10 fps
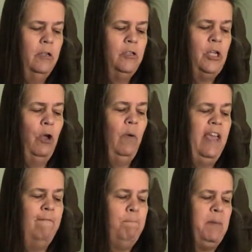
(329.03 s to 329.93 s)
So
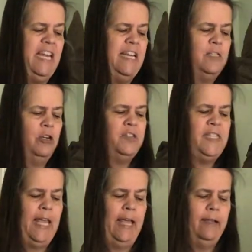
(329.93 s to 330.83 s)
if bees are
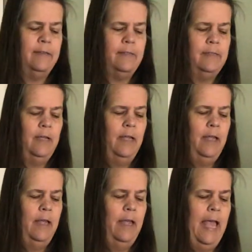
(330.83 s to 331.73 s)
6
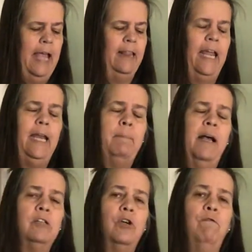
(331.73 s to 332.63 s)
and
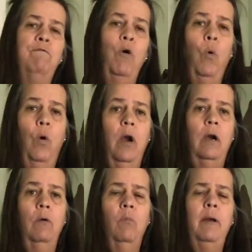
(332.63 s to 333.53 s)
ladybugs are
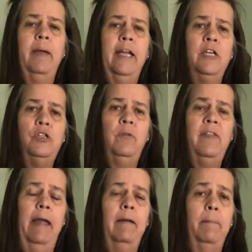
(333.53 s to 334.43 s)
4, what am I going to do with
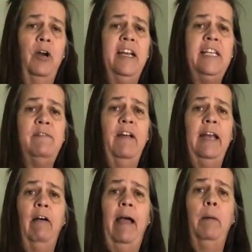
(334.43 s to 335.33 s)
that number? I need to
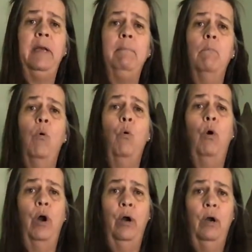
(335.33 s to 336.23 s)
find out how many
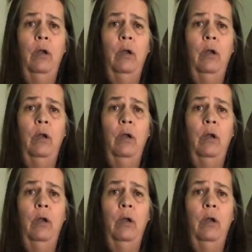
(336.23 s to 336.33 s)
more.